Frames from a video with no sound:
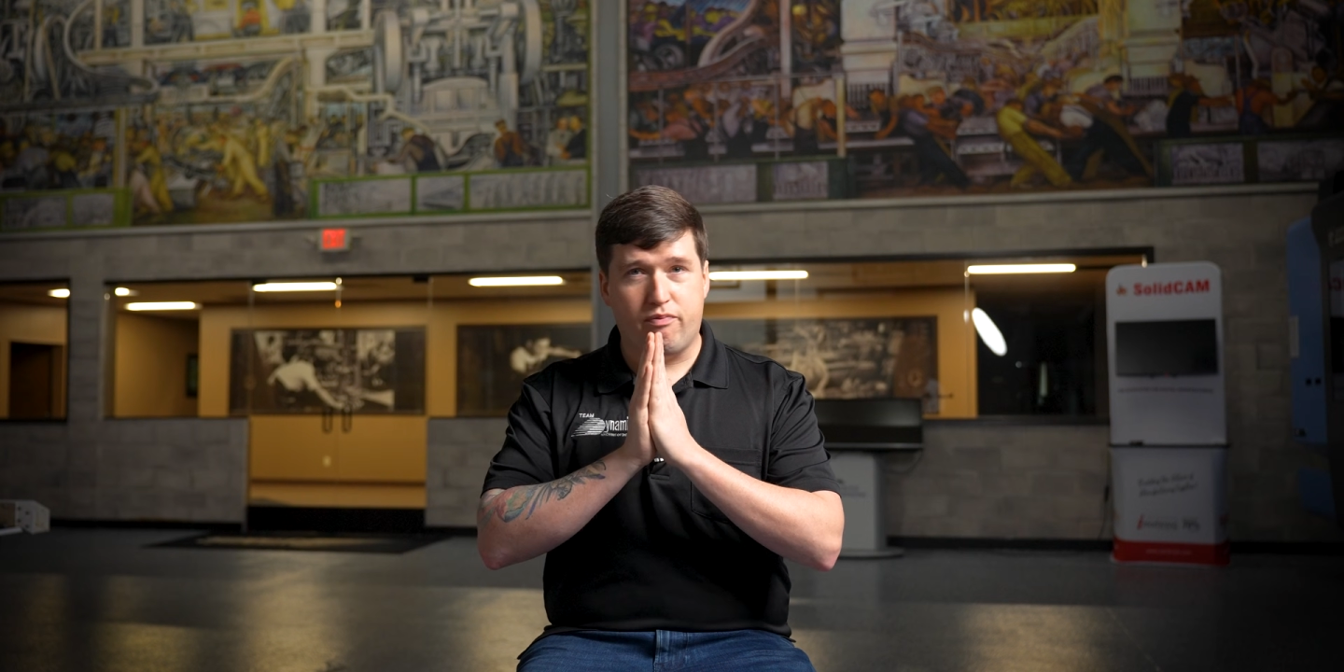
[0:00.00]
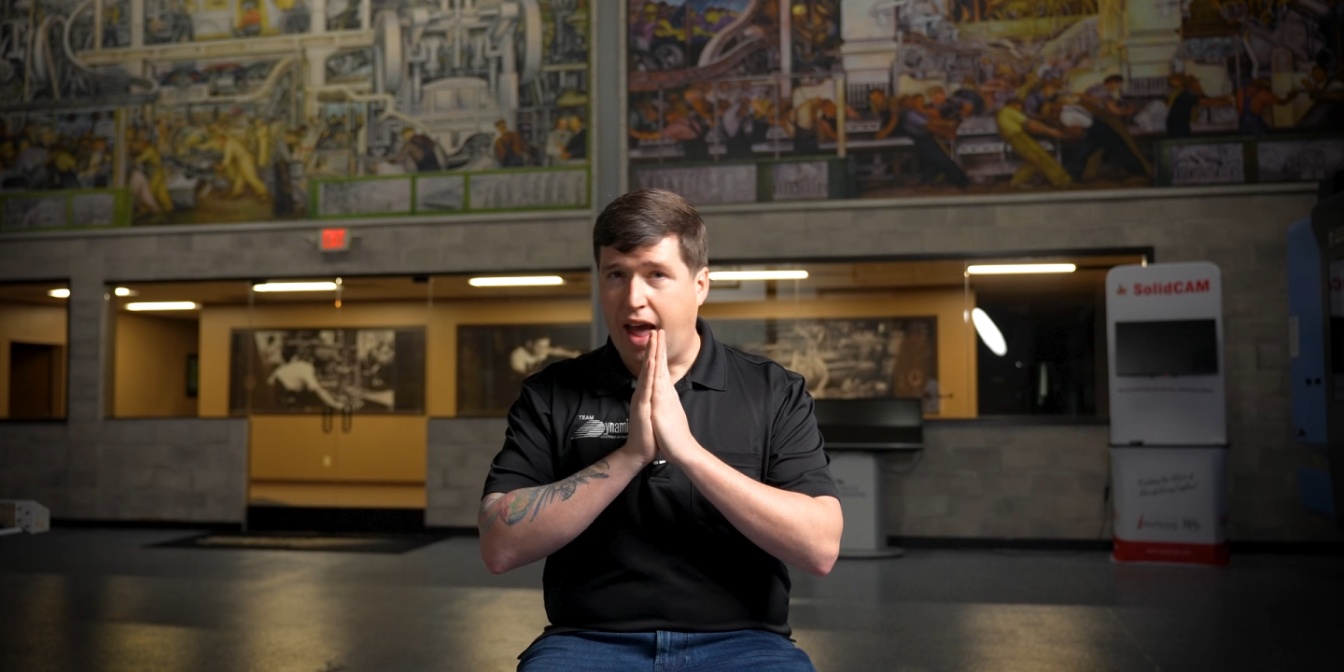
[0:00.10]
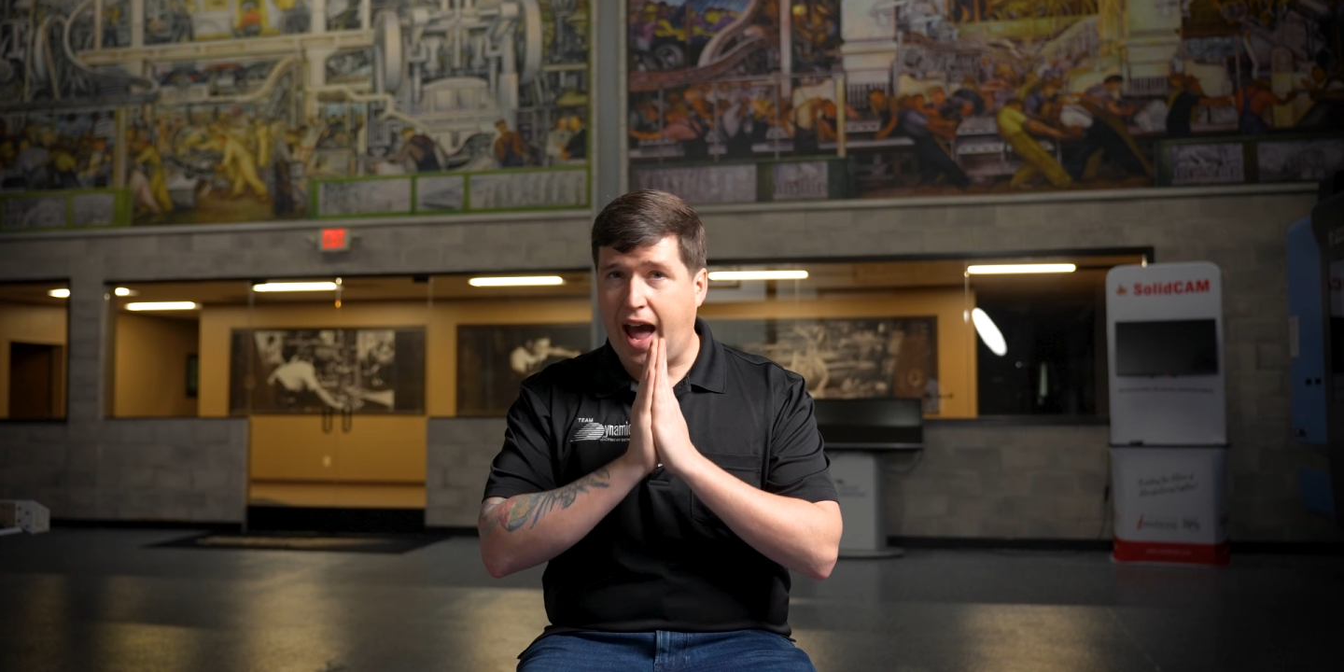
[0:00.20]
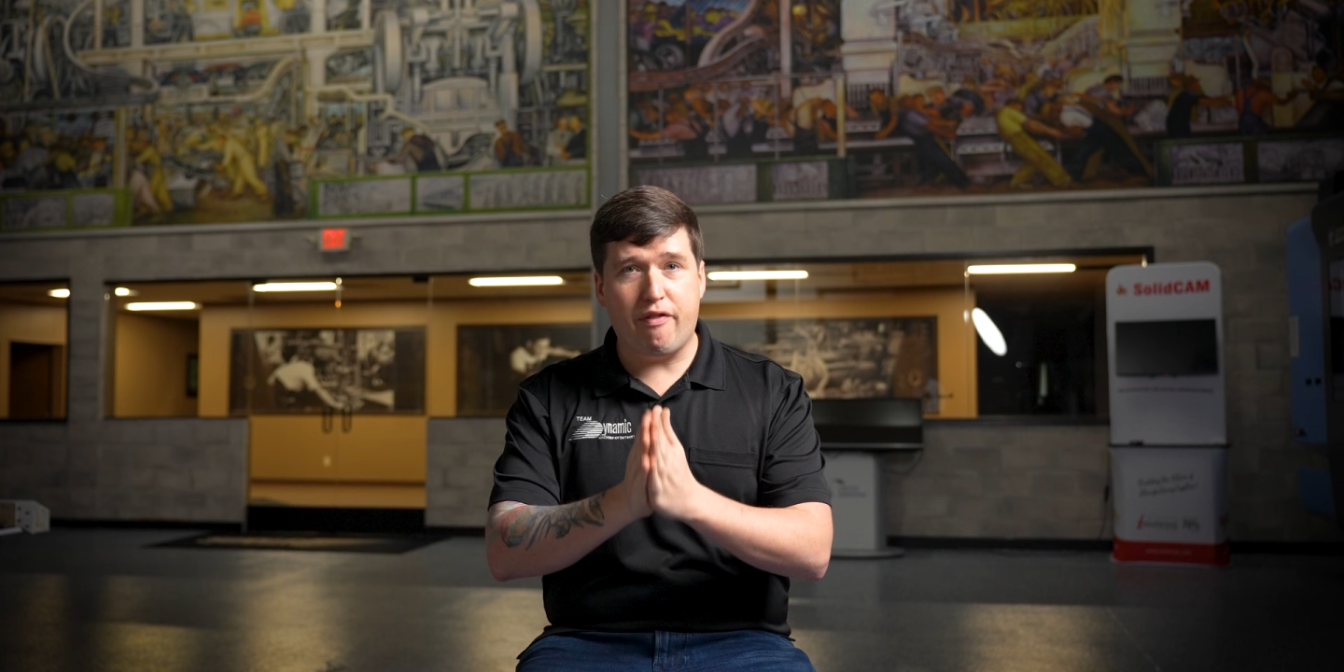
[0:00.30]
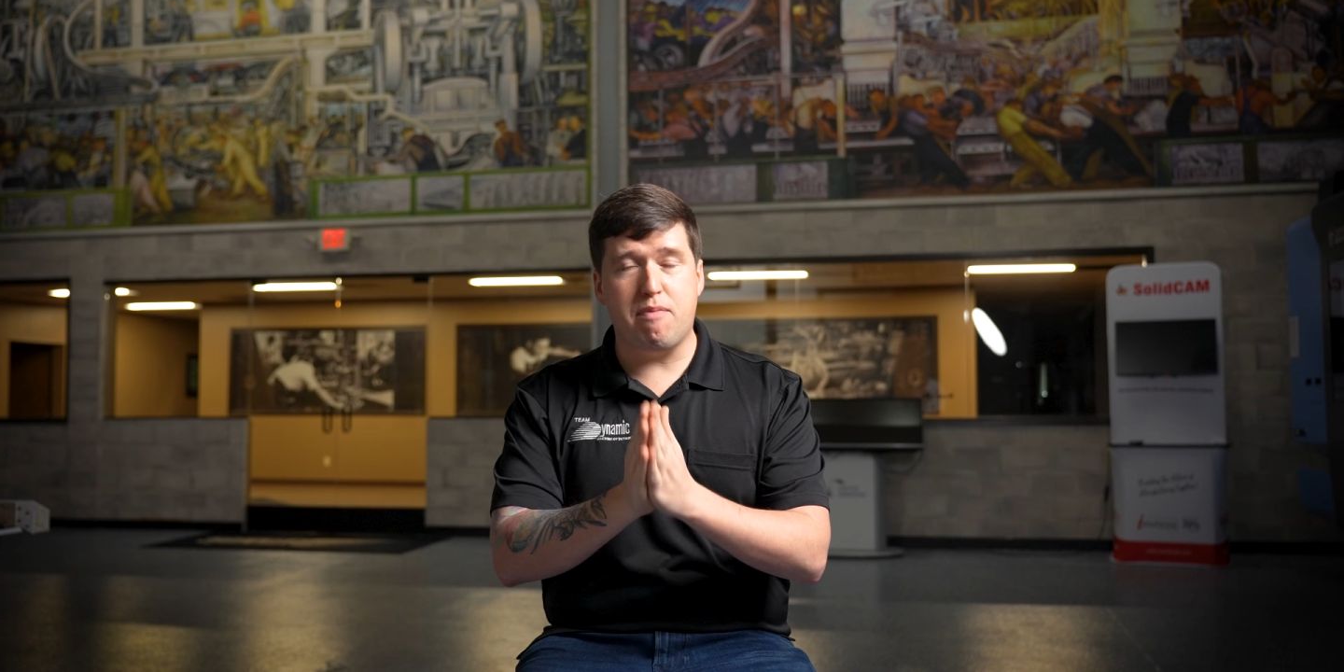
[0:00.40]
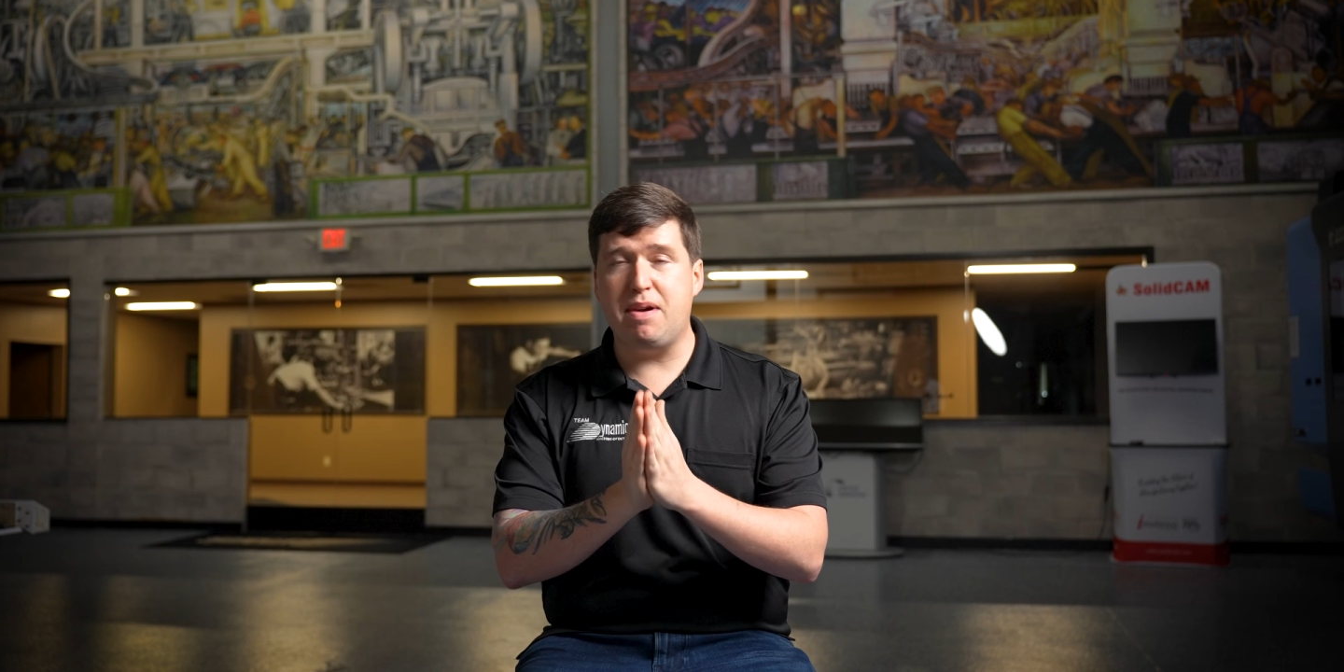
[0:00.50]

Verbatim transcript: haven't